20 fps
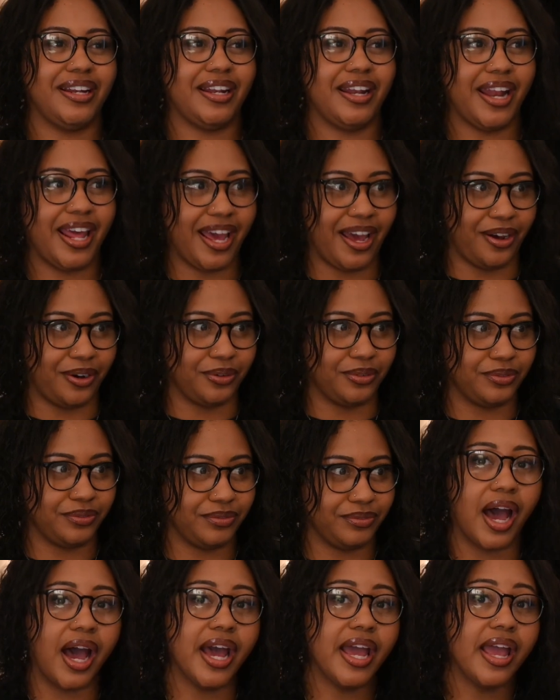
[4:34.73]
Now,
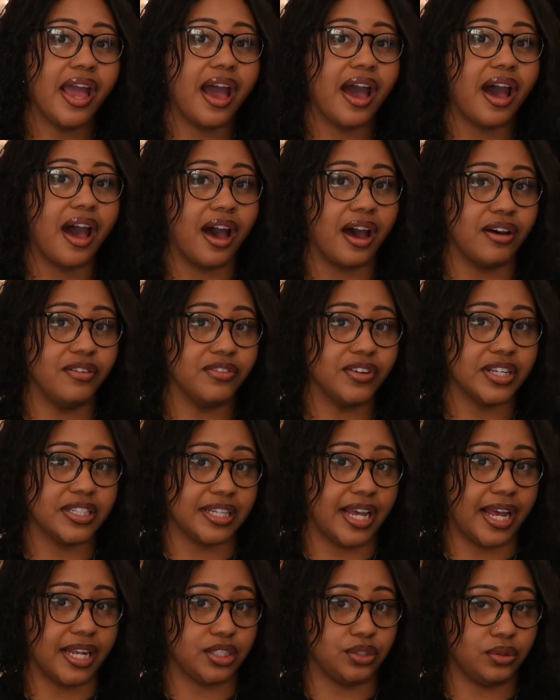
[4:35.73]
I have a
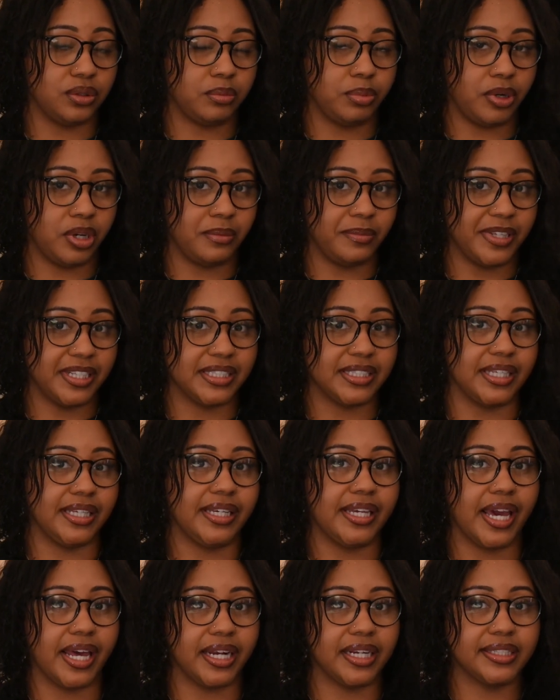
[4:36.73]
tattoo appointment to
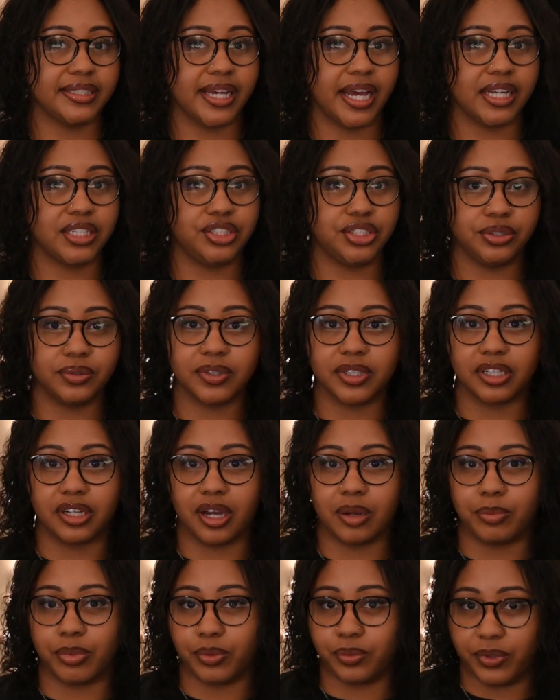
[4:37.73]
get a tattoo in a
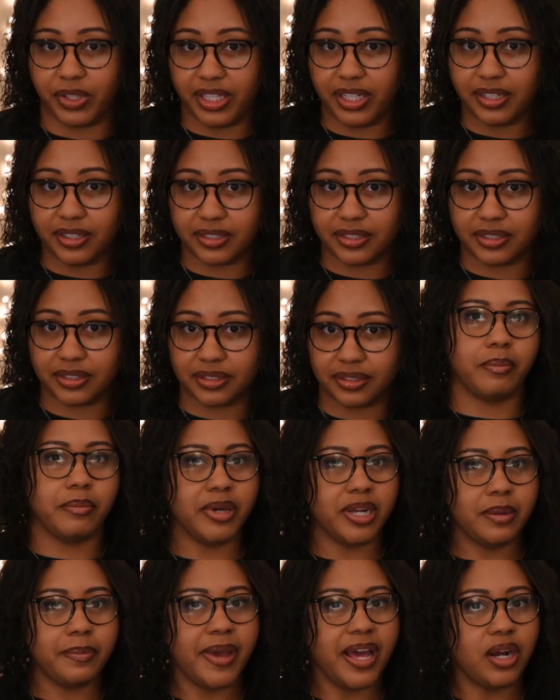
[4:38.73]
couple weeks,
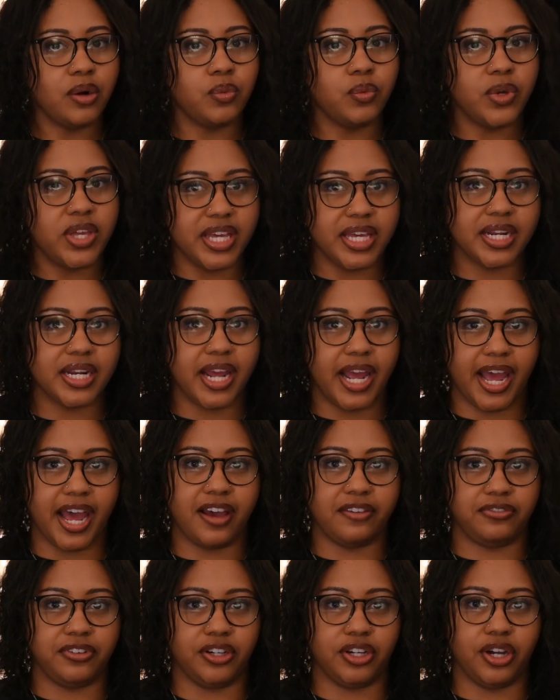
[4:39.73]
but about a week and a
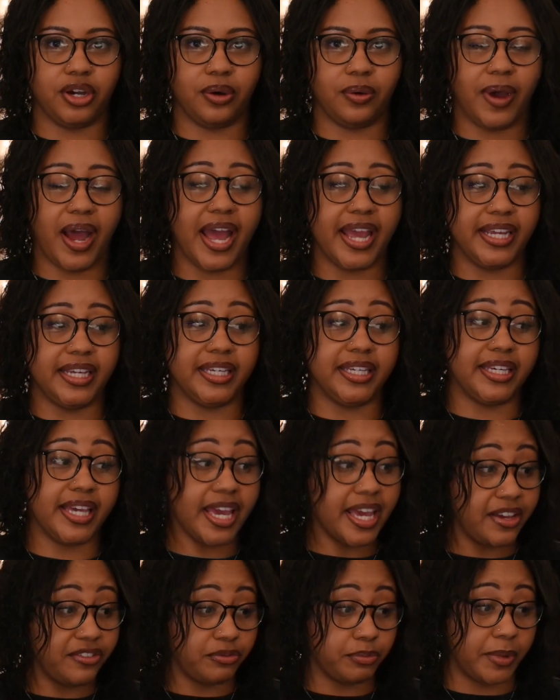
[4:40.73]
half ago, I
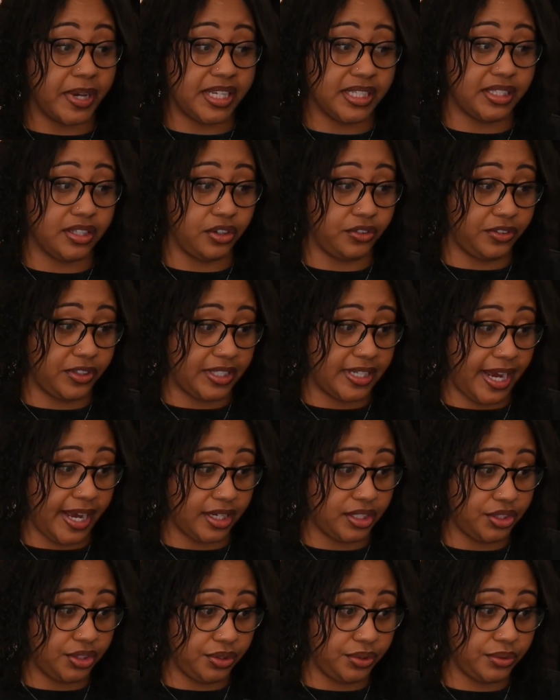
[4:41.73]
gave myself a
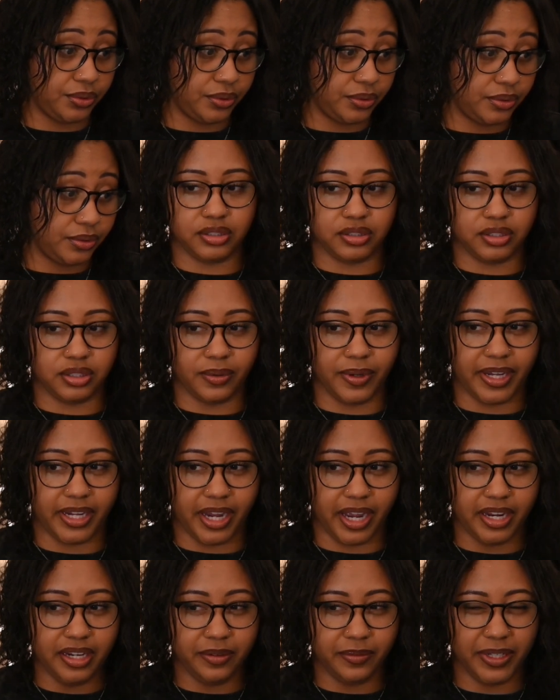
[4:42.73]
tattoo. So I
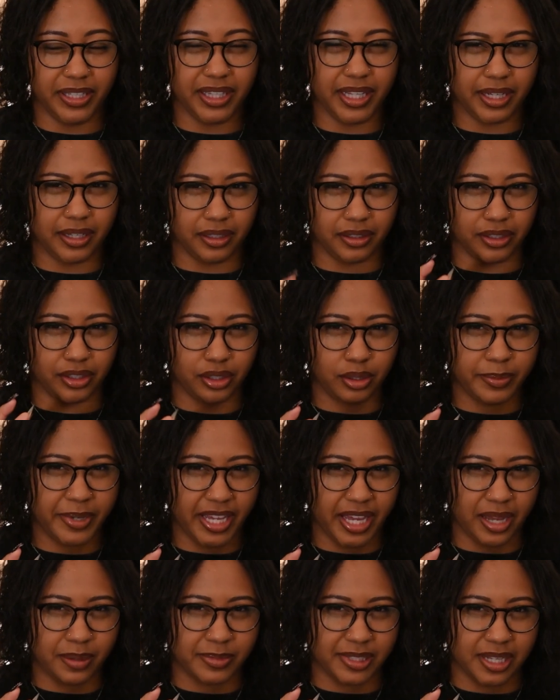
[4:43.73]
kind of went like a little
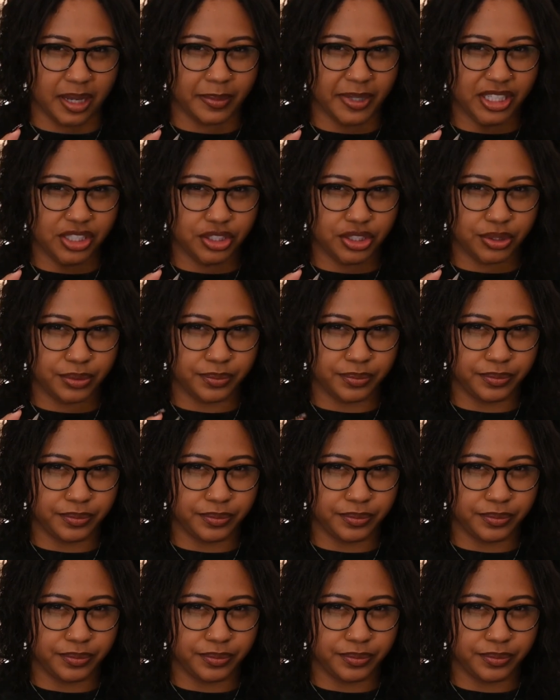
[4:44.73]
bit ham sandwich.